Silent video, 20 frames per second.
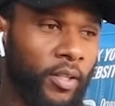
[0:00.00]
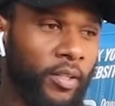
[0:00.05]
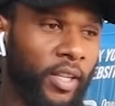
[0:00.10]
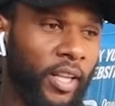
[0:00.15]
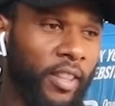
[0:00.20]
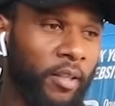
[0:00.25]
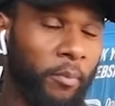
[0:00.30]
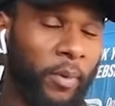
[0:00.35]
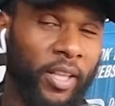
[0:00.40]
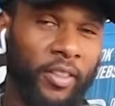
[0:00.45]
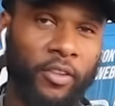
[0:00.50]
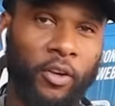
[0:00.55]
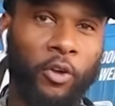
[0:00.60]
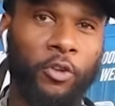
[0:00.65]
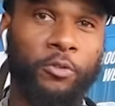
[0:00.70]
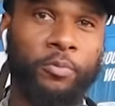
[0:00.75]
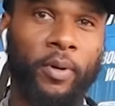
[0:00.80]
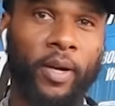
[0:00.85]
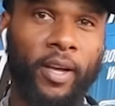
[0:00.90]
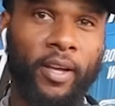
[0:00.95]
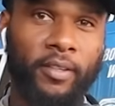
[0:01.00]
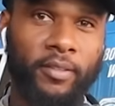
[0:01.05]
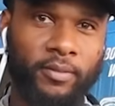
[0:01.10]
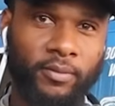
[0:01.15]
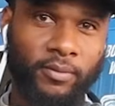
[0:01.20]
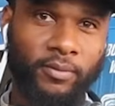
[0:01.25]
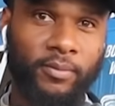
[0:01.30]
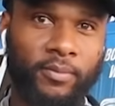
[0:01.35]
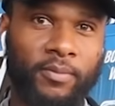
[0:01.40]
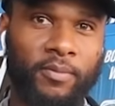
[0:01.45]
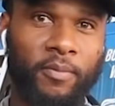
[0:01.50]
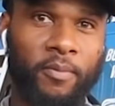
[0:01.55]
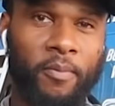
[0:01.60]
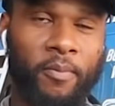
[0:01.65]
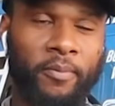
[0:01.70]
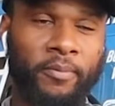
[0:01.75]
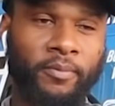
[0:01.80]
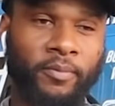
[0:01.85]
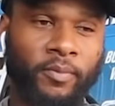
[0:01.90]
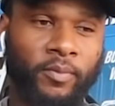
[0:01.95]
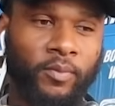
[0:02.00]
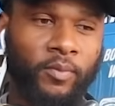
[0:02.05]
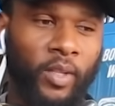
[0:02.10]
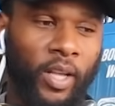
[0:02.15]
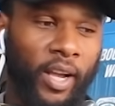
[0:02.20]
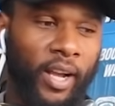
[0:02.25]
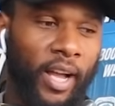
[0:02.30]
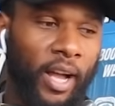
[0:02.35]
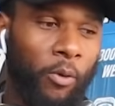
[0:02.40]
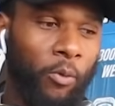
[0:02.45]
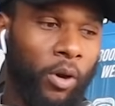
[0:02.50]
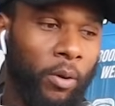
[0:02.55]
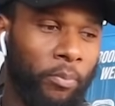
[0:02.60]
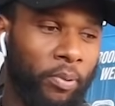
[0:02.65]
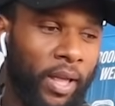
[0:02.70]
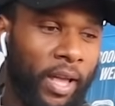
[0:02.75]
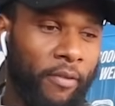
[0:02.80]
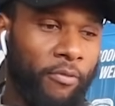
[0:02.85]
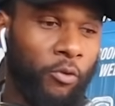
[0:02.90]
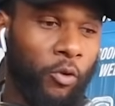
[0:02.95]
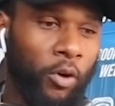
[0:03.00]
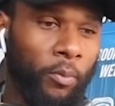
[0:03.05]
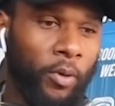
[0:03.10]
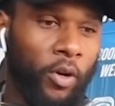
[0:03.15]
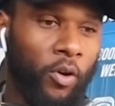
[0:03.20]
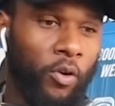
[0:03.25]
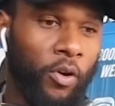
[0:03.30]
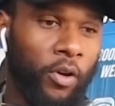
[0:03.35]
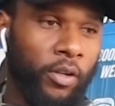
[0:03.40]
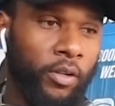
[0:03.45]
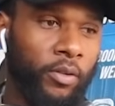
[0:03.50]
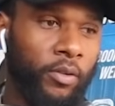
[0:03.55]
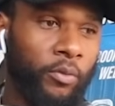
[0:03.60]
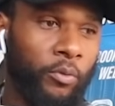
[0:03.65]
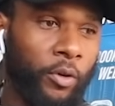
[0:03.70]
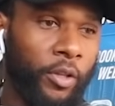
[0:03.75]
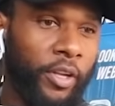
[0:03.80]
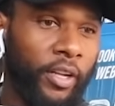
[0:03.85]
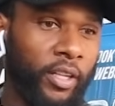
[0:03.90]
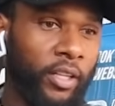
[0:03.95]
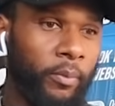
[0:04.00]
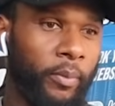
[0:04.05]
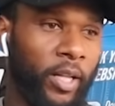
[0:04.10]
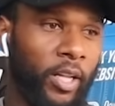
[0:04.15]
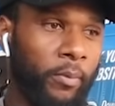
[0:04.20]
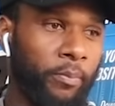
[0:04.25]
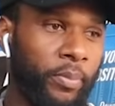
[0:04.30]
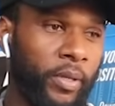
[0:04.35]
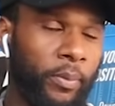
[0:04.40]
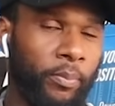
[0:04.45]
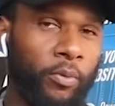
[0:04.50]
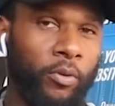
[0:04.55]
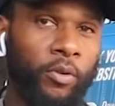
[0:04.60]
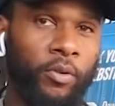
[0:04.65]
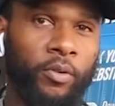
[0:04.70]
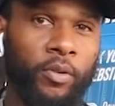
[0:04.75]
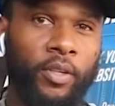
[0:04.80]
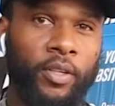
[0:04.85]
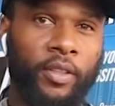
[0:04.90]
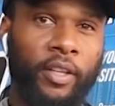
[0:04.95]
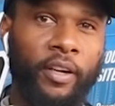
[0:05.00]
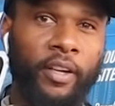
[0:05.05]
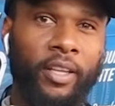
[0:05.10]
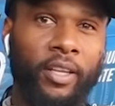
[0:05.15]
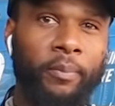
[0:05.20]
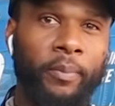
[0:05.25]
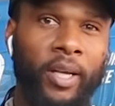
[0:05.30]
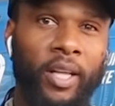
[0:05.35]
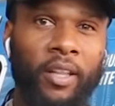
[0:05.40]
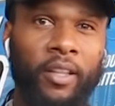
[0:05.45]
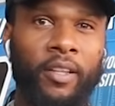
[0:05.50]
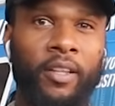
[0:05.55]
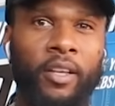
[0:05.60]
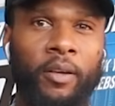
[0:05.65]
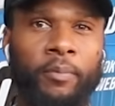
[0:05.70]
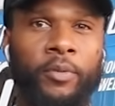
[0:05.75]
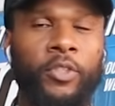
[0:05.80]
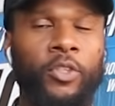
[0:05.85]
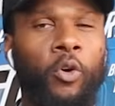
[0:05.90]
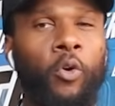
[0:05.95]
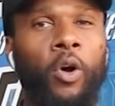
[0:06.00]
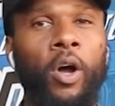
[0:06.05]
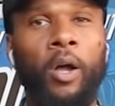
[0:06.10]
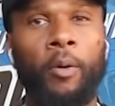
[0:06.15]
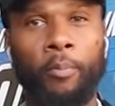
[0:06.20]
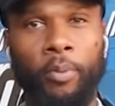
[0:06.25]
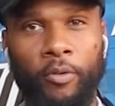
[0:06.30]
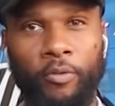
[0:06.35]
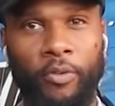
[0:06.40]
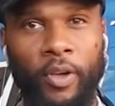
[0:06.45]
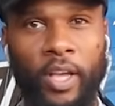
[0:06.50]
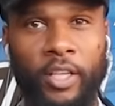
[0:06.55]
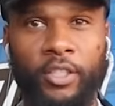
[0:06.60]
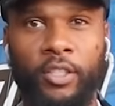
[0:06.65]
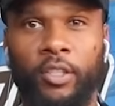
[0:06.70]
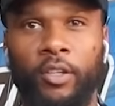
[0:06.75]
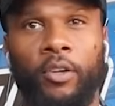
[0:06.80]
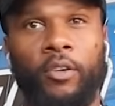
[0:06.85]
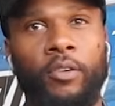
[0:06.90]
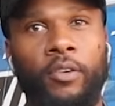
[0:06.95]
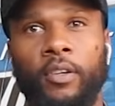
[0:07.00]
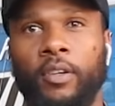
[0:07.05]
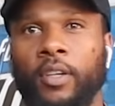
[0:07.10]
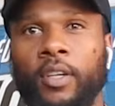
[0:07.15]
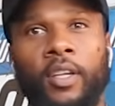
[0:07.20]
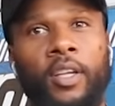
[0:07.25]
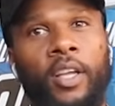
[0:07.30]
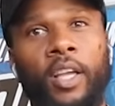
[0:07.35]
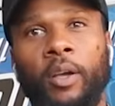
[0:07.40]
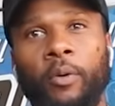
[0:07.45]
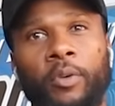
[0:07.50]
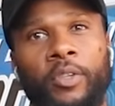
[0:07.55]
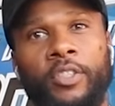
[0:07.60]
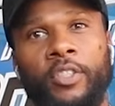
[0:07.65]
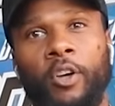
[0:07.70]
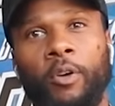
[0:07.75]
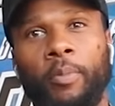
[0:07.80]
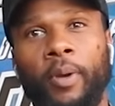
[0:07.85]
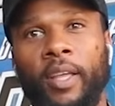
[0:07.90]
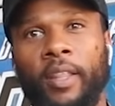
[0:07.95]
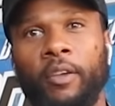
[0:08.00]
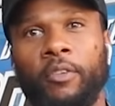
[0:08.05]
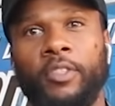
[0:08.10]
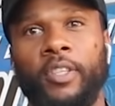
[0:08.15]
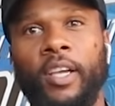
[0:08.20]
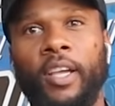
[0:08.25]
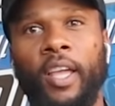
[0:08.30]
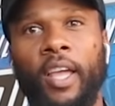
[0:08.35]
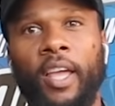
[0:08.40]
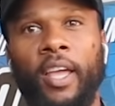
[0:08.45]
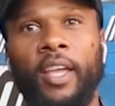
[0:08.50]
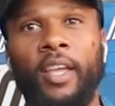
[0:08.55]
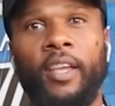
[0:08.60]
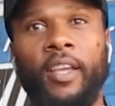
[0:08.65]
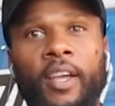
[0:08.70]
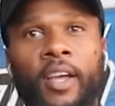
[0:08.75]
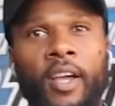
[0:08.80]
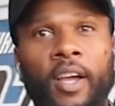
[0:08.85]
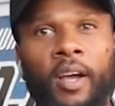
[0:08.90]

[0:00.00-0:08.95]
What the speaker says: Another month goes by. I got one platform going where they're emailing people. They're emailing them so unprofessional. It was so bad. It was like, hey,